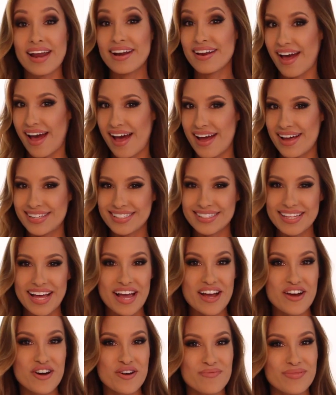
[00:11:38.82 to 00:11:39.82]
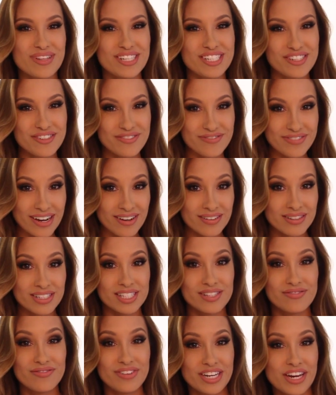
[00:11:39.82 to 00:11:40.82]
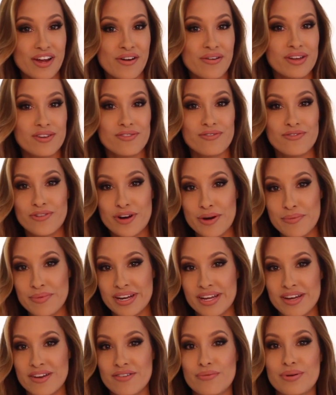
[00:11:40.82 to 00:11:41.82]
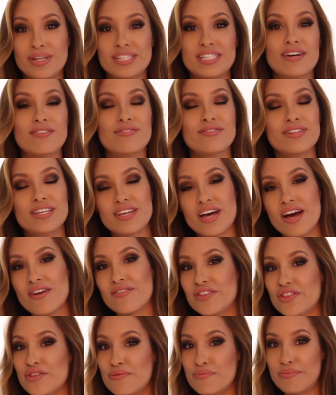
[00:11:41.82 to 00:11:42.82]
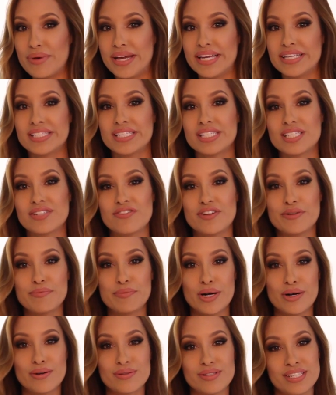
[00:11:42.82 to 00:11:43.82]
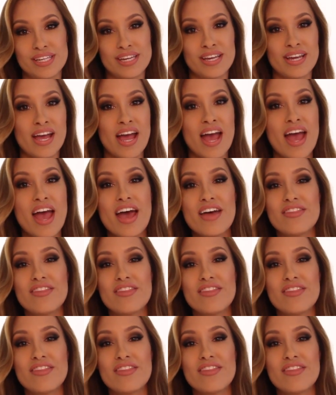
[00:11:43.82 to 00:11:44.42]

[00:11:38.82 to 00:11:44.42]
and guys, I hope that you found this video informative. We definitely covered the basics for posing.